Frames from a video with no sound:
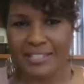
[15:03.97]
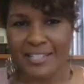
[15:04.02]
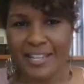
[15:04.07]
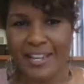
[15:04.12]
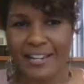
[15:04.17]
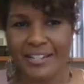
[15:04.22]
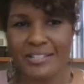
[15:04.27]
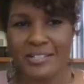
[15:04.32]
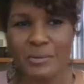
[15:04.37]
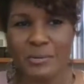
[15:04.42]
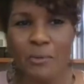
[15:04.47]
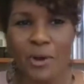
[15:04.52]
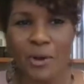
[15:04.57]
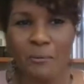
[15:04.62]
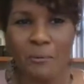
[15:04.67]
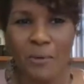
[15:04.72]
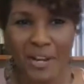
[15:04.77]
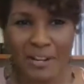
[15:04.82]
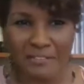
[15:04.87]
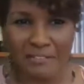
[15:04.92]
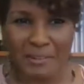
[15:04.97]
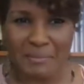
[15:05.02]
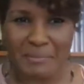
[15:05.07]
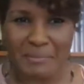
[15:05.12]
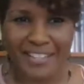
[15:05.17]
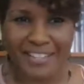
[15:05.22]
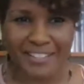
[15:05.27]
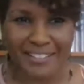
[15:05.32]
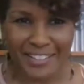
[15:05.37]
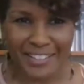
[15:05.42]
I actually want one for
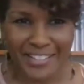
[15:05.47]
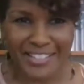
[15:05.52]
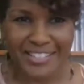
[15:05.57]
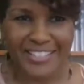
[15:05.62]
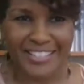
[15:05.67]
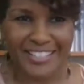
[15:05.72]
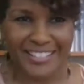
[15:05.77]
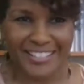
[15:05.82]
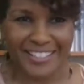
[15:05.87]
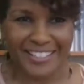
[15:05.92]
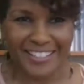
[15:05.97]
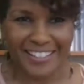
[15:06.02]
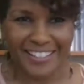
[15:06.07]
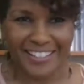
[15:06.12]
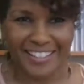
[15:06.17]
my collection